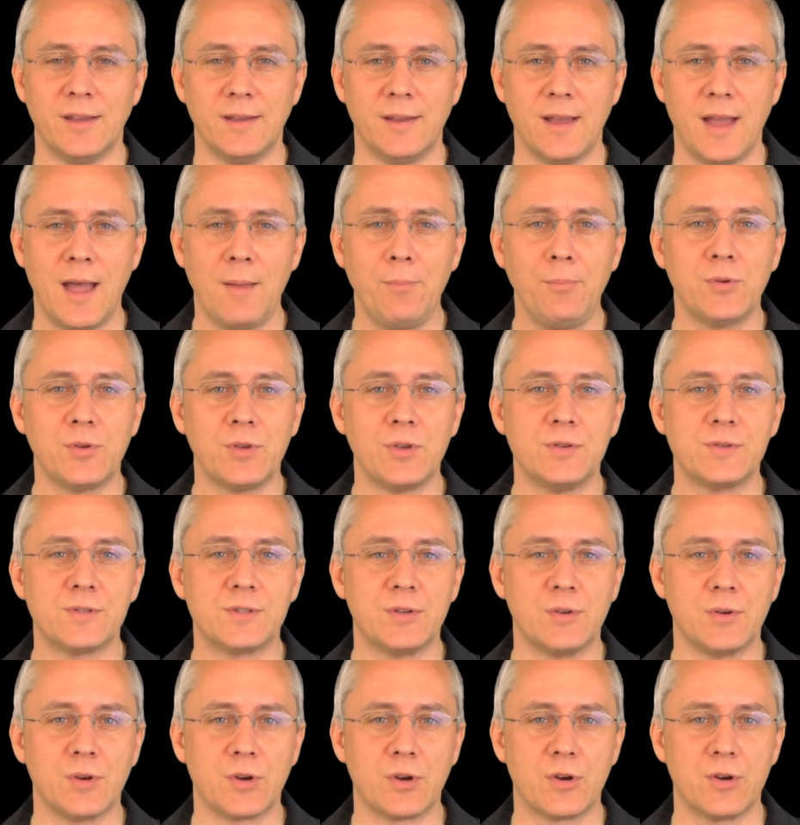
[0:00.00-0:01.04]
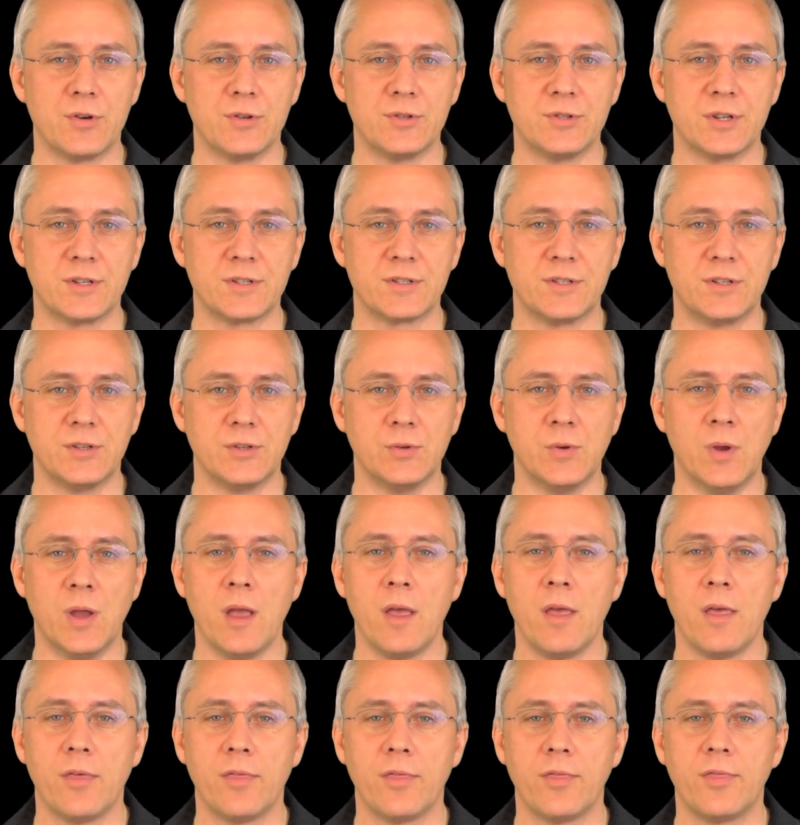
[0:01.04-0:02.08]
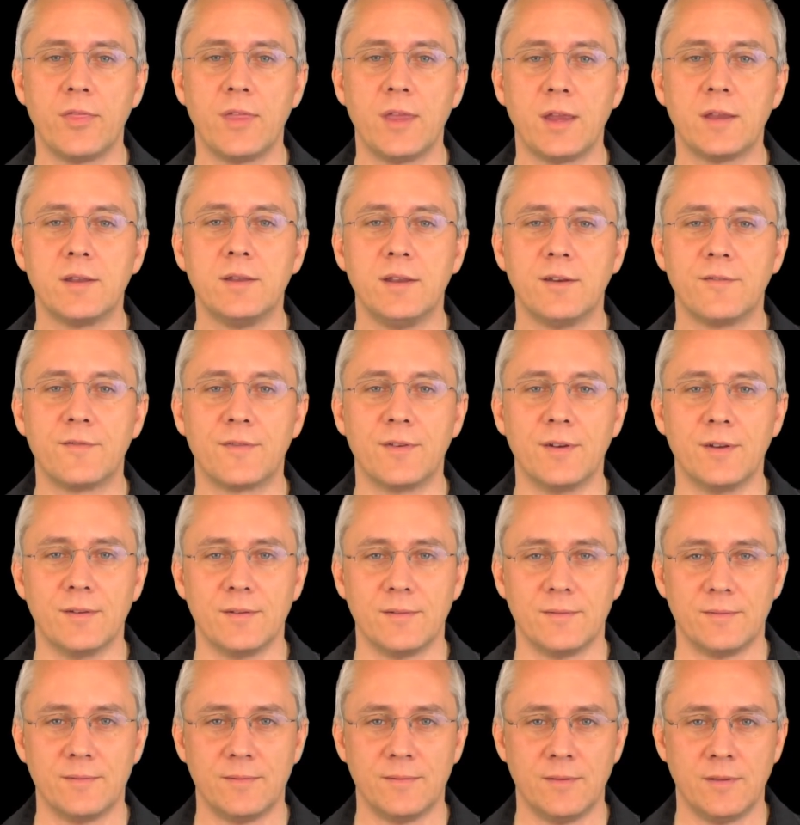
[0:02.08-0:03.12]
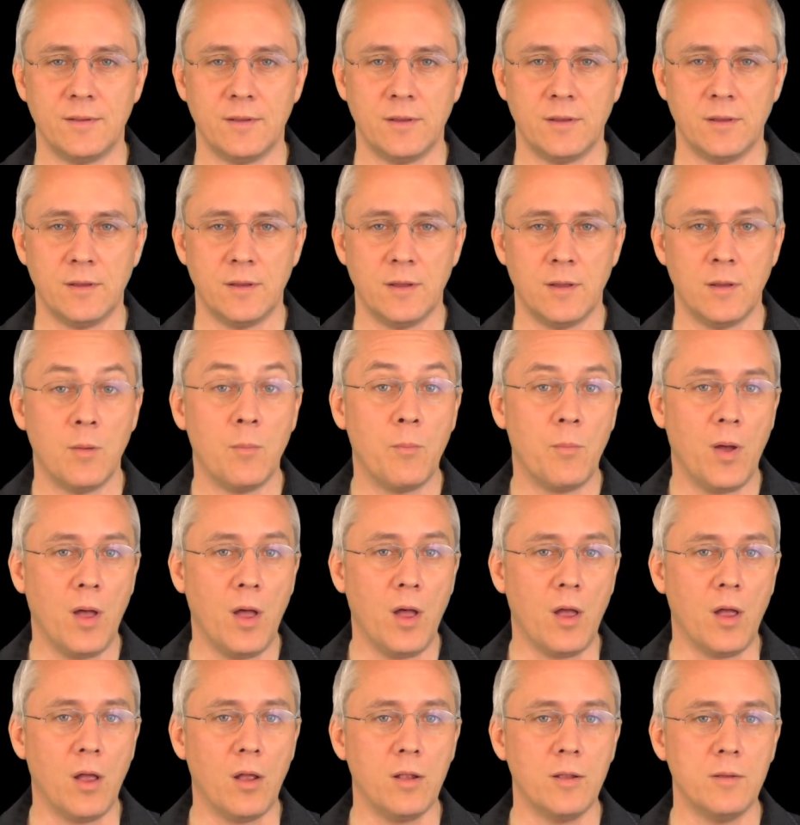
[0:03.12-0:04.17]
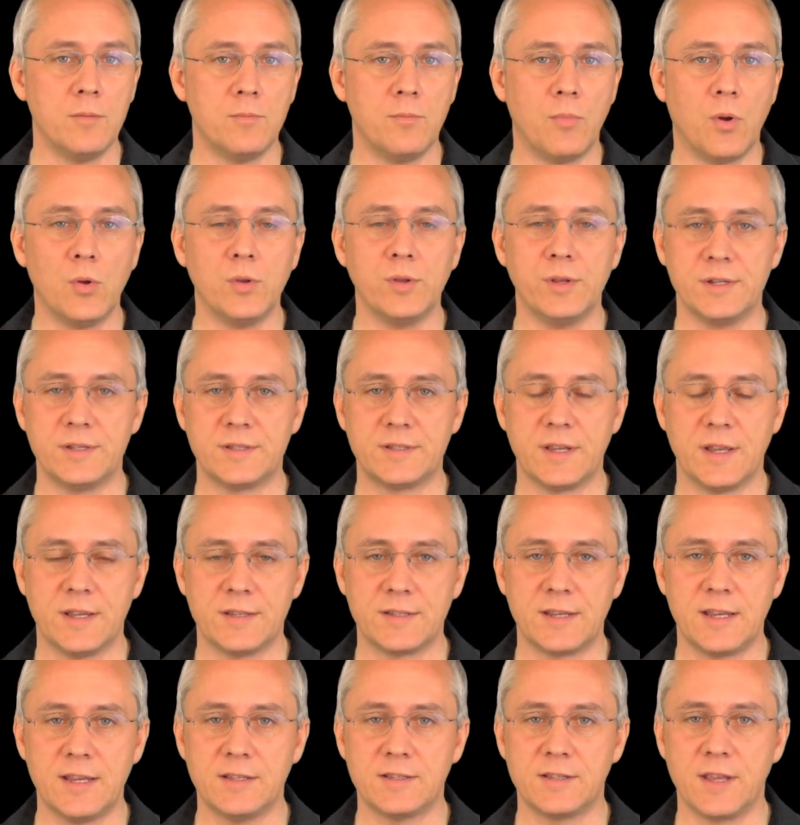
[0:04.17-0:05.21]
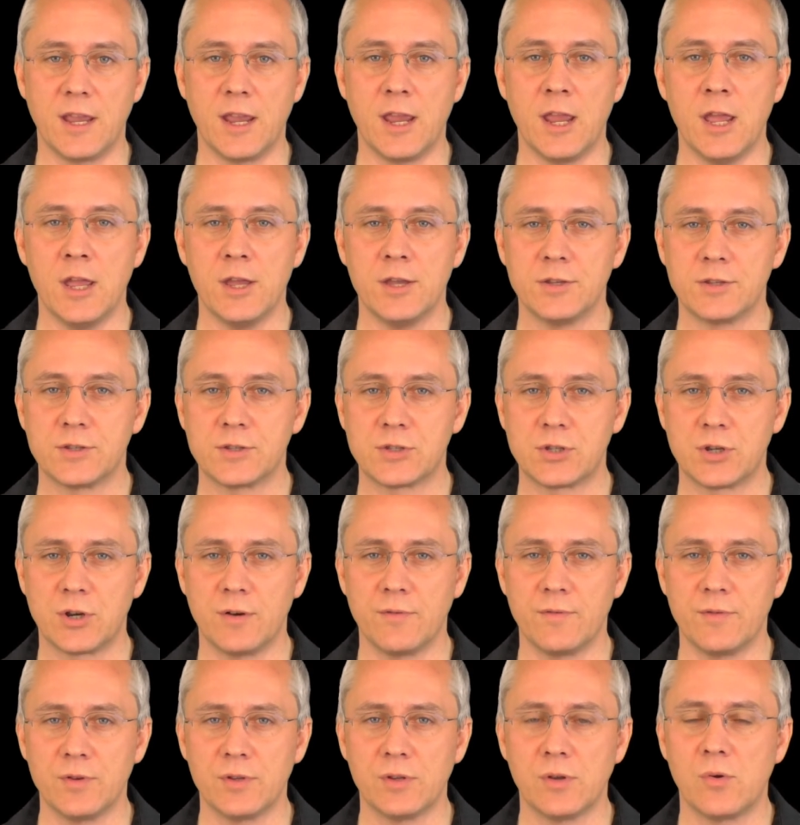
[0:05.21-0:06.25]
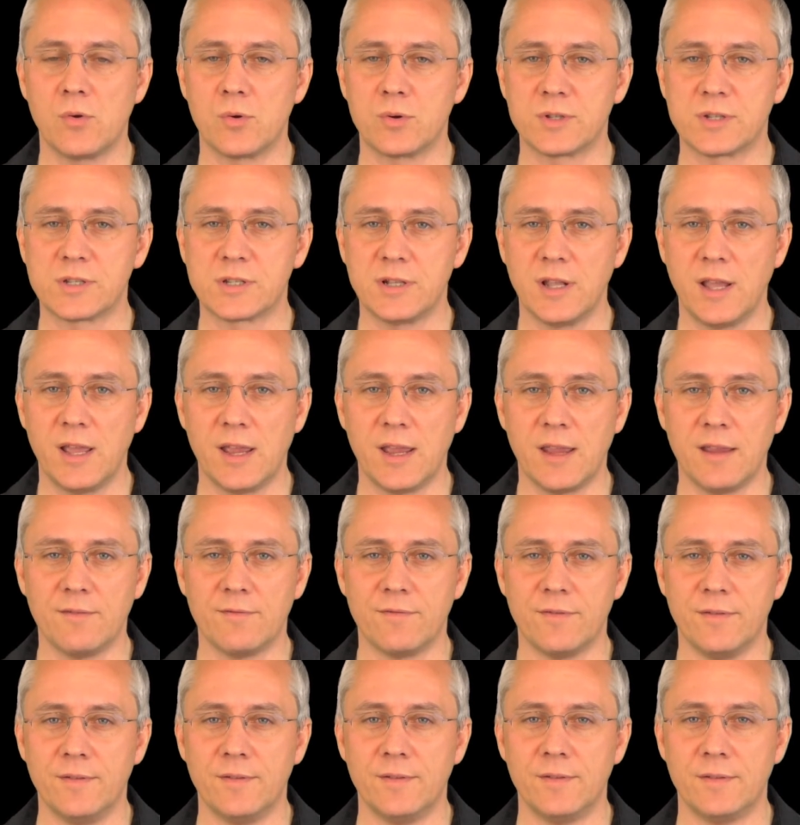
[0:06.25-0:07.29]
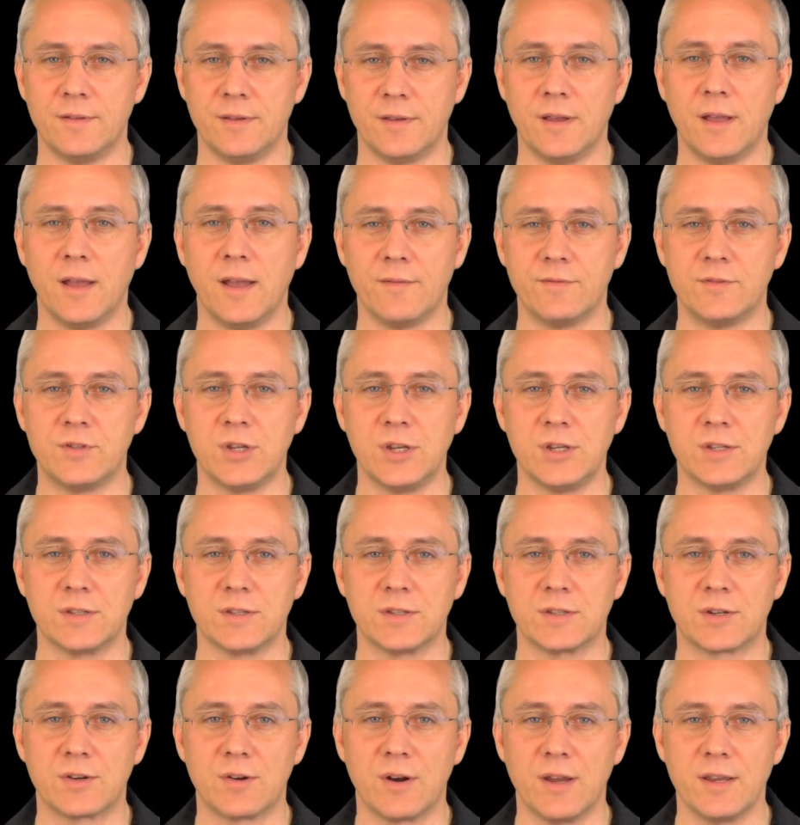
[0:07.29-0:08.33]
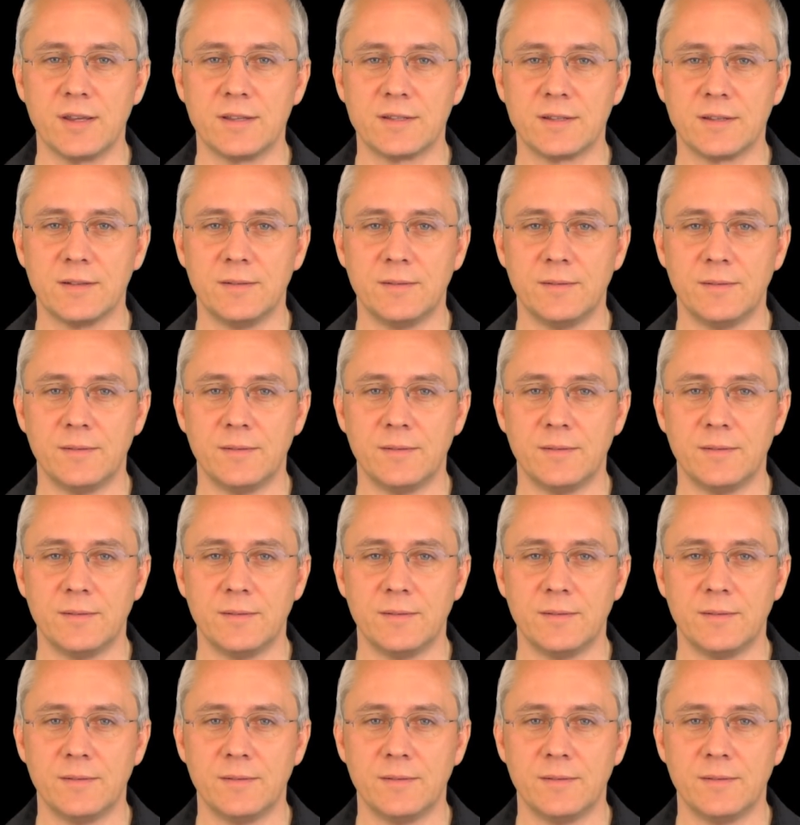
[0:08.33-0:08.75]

Apple used to encourage us to think different. Paul boldly says he's a servant or slave of Jesus Christ.